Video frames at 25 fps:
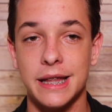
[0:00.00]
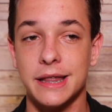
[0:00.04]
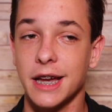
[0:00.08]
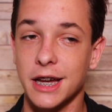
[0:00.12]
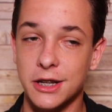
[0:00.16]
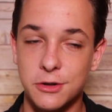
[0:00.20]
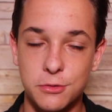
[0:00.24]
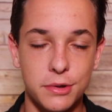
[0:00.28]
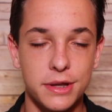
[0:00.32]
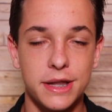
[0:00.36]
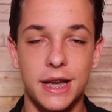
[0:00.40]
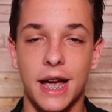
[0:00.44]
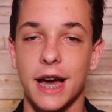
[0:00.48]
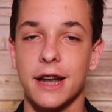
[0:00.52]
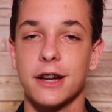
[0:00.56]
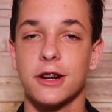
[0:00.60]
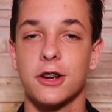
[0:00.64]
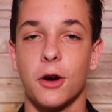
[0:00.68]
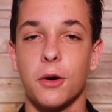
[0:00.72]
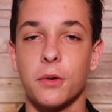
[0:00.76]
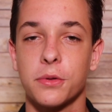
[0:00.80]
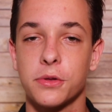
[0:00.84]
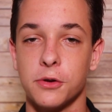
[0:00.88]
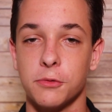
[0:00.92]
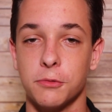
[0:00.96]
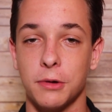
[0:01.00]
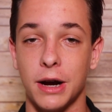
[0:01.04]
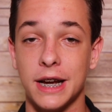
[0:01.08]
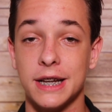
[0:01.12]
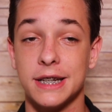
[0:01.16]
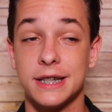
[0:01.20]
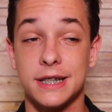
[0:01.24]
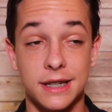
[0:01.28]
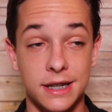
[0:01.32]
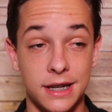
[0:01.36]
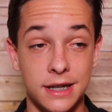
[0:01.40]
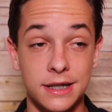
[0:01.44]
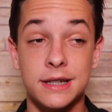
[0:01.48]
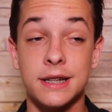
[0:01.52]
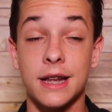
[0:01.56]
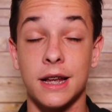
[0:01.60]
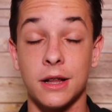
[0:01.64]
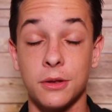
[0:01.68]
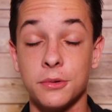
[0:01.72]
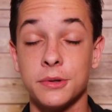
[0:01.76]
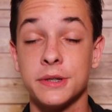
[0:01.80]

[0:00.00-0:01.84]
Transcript: That's what they had to go through, right? St.